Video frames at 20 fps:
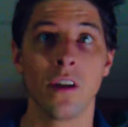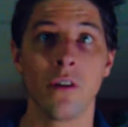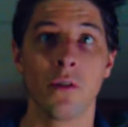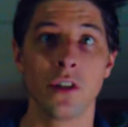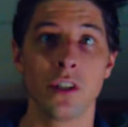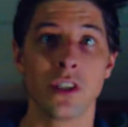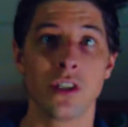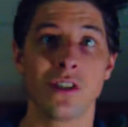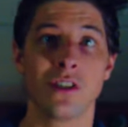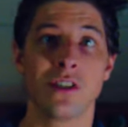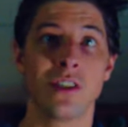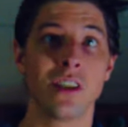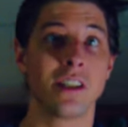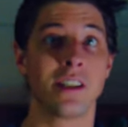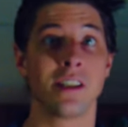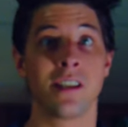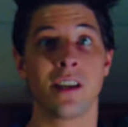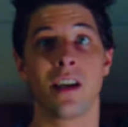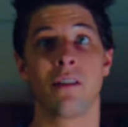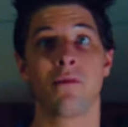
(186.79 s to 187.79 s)
which is
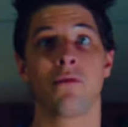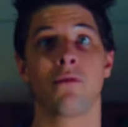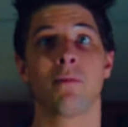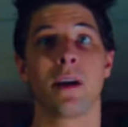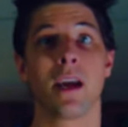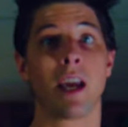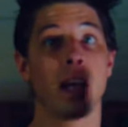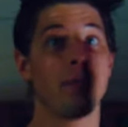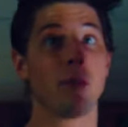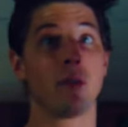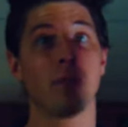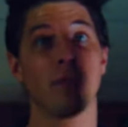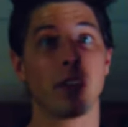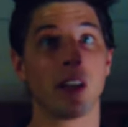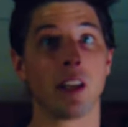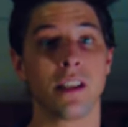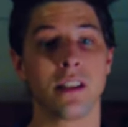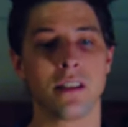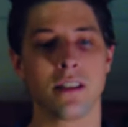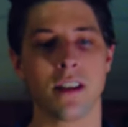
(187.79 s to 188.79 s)
just in time for my anamorphic
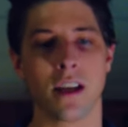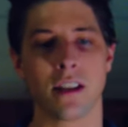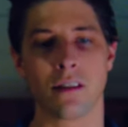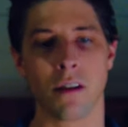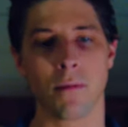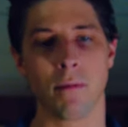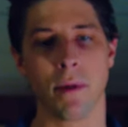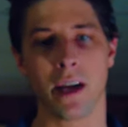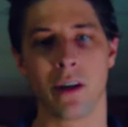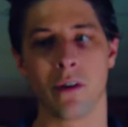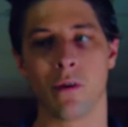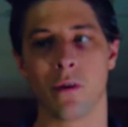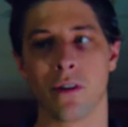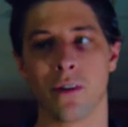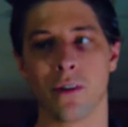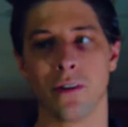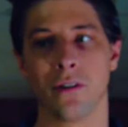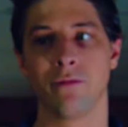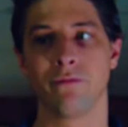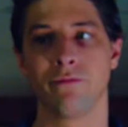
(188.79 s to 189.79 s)
lens that's on back
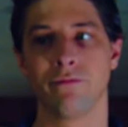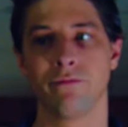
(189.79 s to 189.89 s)
order.